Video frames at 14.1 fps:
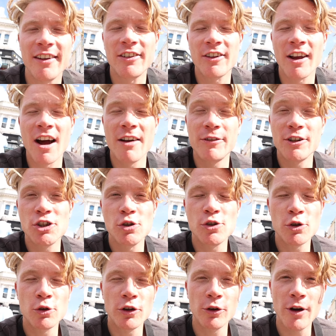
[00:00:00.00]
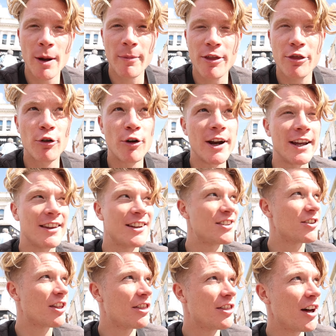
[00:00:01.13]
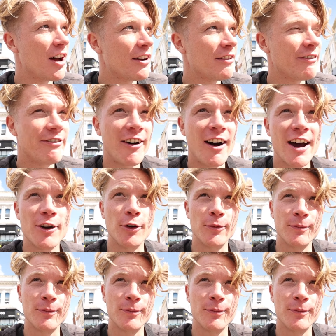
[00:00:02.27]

it's time for tutorial number 3. This is the third and final.